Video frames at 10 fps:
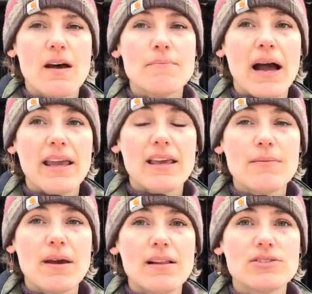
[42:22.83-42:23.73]
My
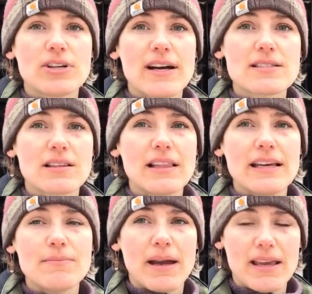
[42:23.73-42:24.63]
email address,
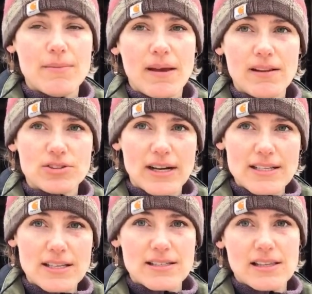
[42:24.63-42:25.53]
Lynn, my email
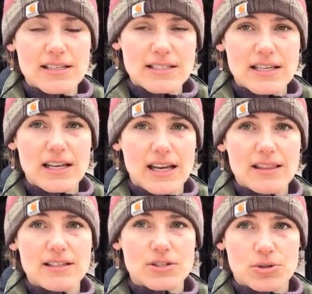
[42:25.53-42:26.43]
address is listed
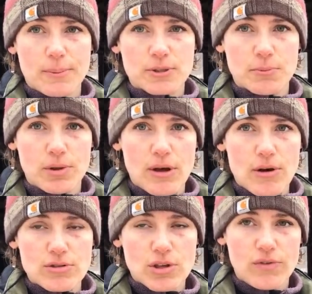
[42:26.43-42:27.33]
in the description
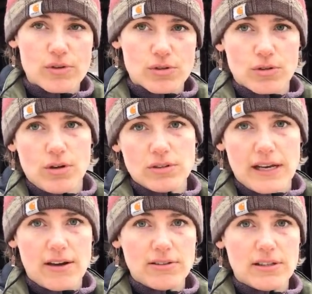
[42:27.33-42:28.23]
below. So if you scroll
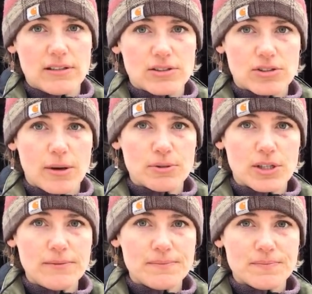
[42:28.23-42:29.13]
down in the
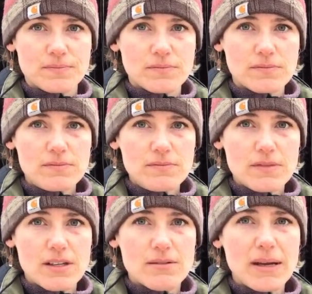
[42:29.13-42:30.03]
description,
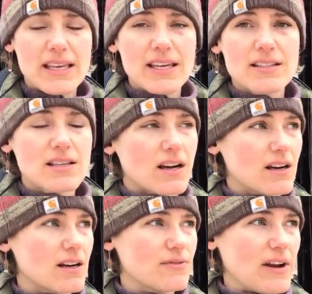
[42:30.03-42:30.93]
my kids
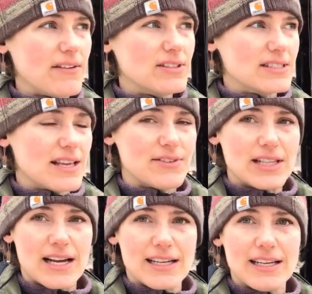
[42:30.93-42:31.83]
are 5 and
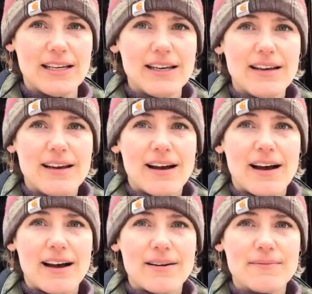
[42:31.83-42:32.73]
7, Lottie.
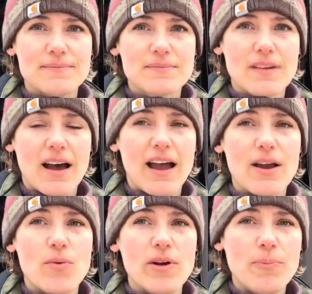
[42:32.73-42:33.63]

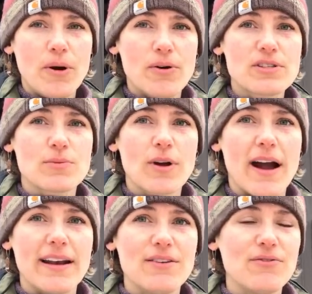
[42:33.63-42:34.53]
I will post some
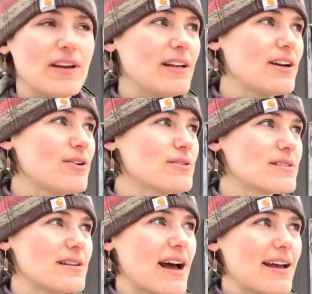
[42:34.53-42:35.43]
riding videos,
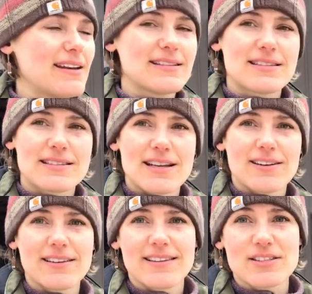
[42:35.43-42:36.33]
not
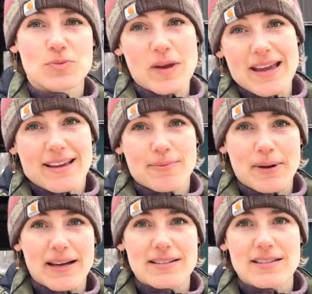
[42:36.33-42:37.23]
necessarily this week,
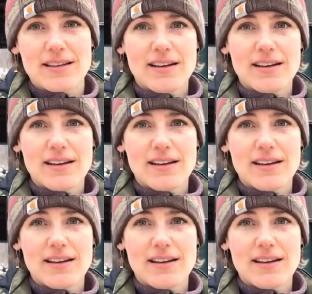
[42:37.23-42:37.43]
but